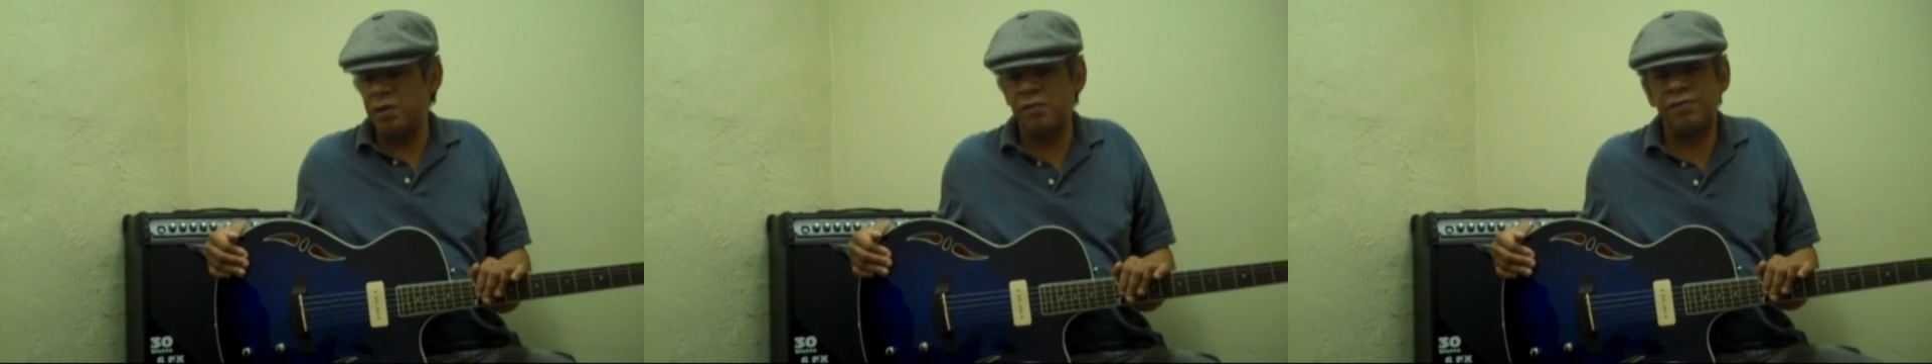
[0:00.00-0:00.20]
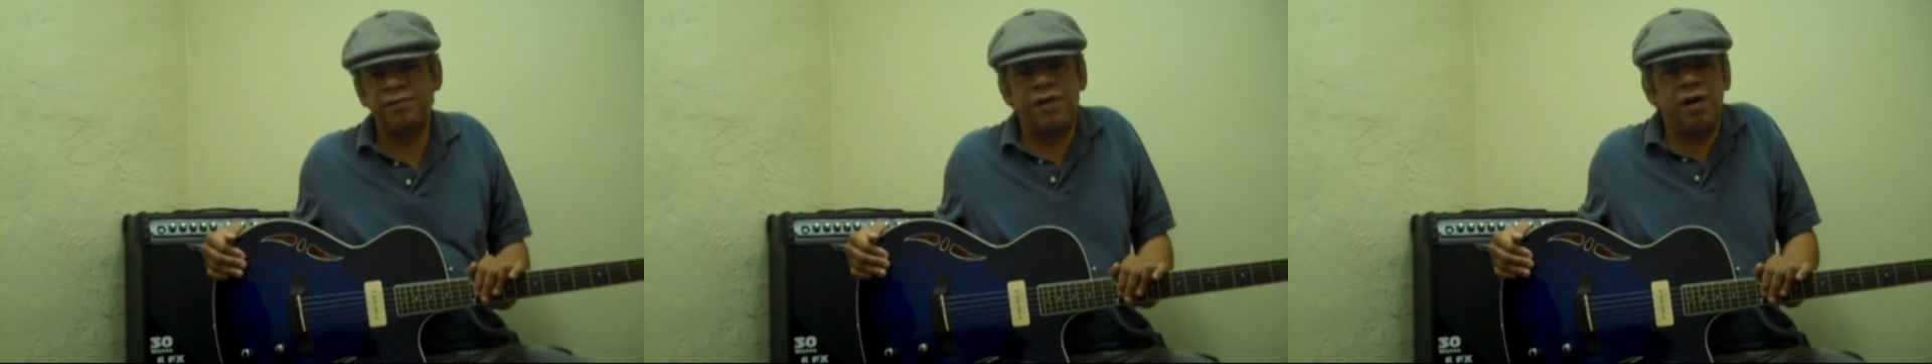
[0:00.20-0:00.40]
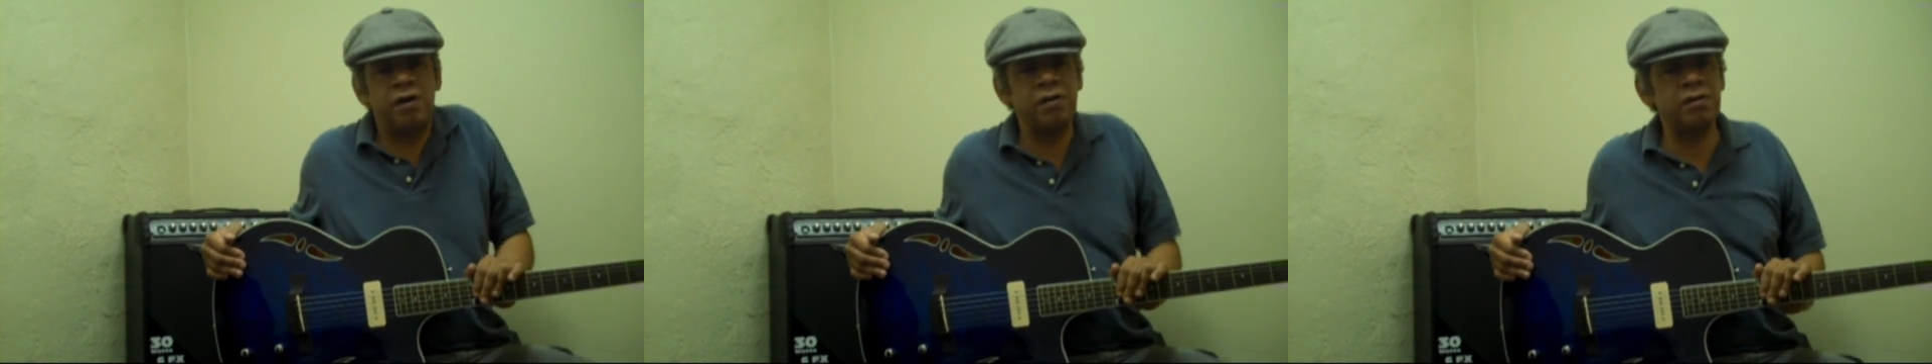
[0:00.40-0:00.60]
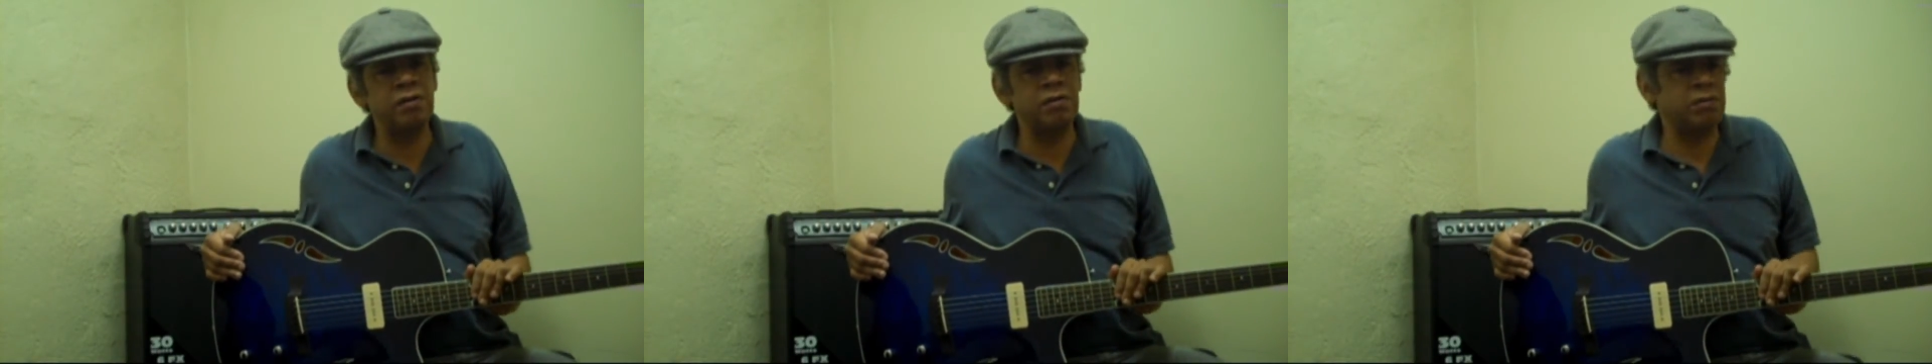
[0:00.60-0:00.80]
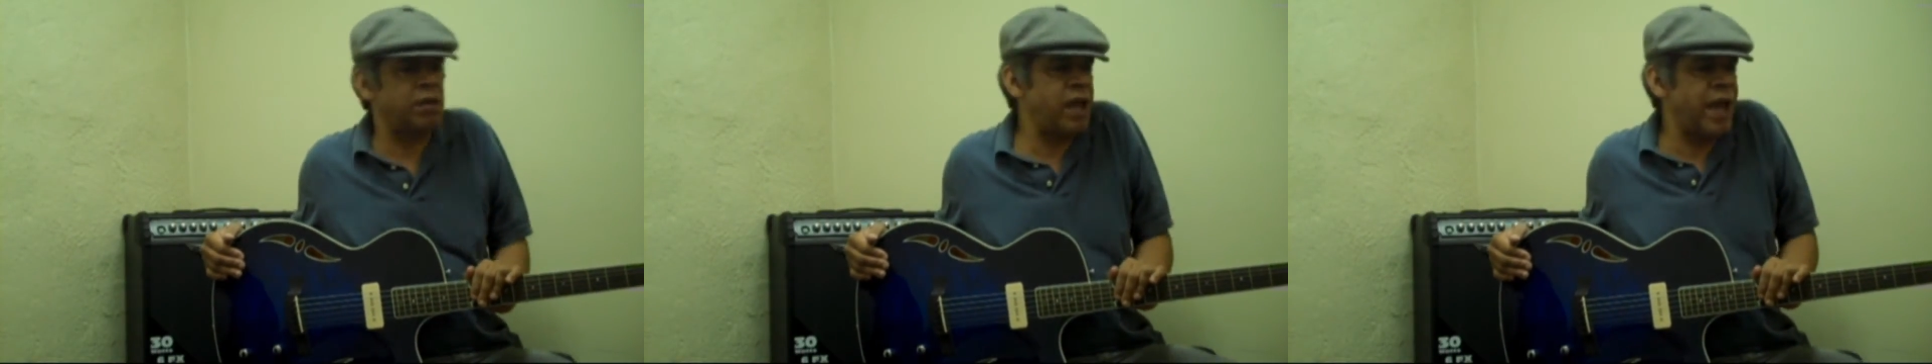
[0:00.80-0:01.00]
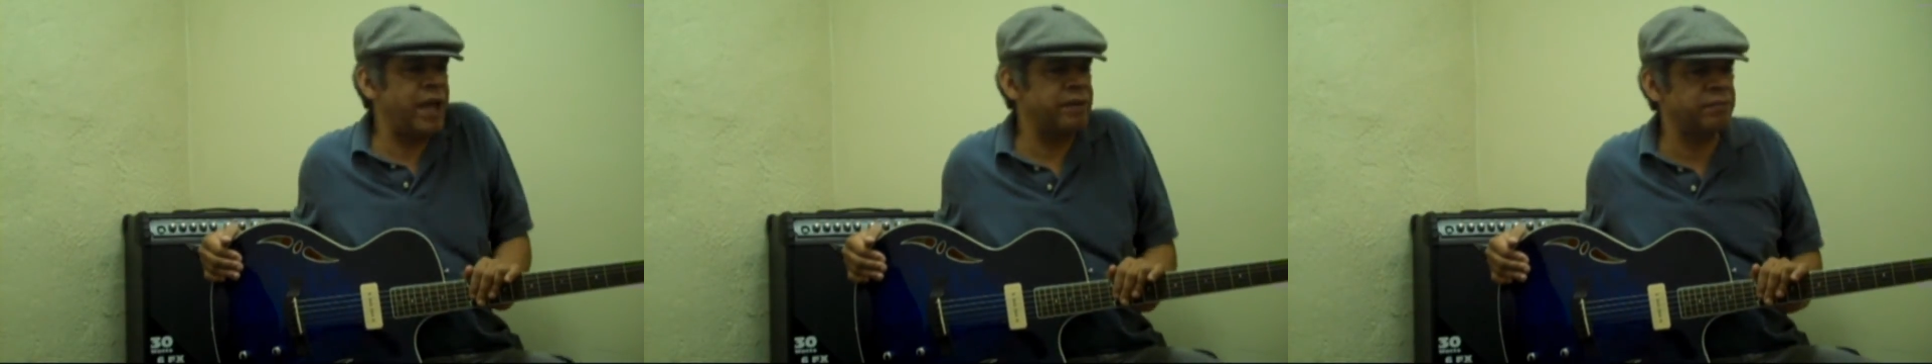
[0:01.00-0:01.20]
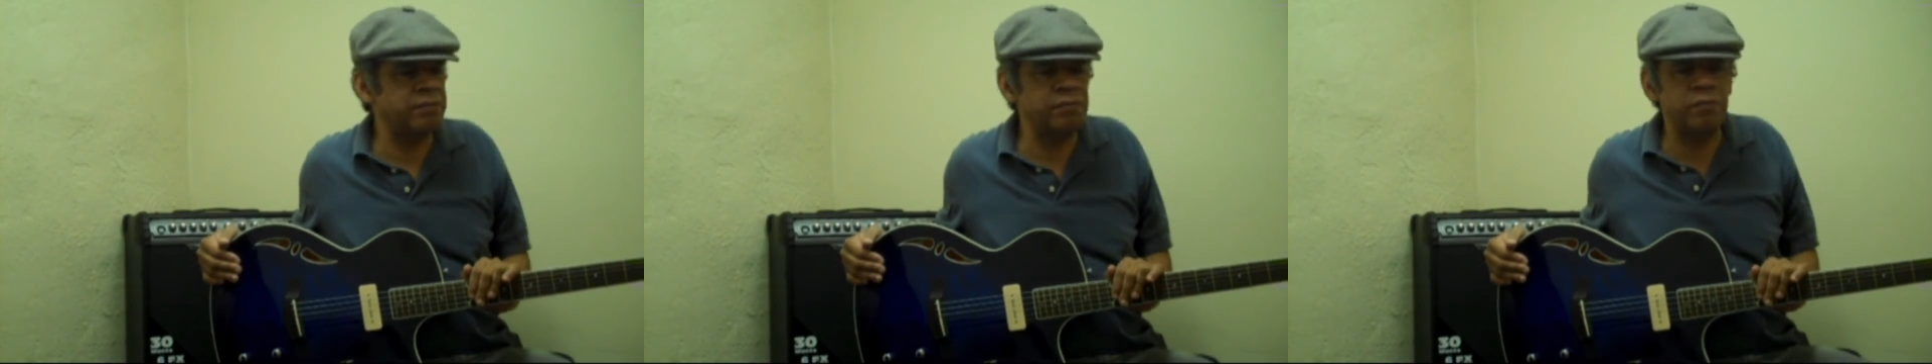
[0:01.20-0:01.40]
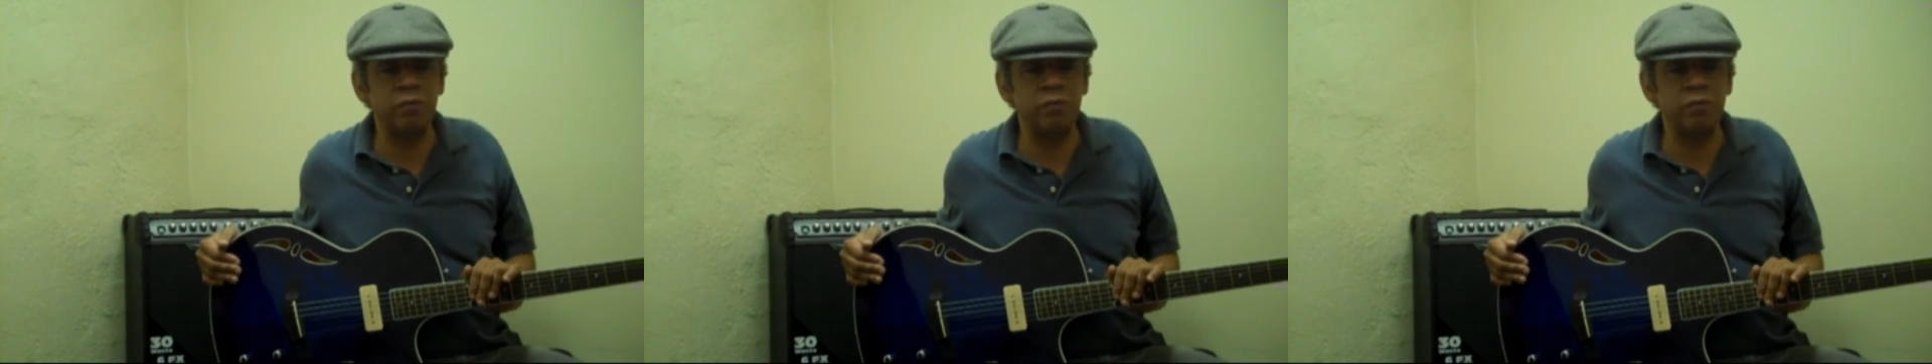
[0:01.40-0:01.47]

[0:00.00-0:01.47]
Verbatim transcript: funk, Latin,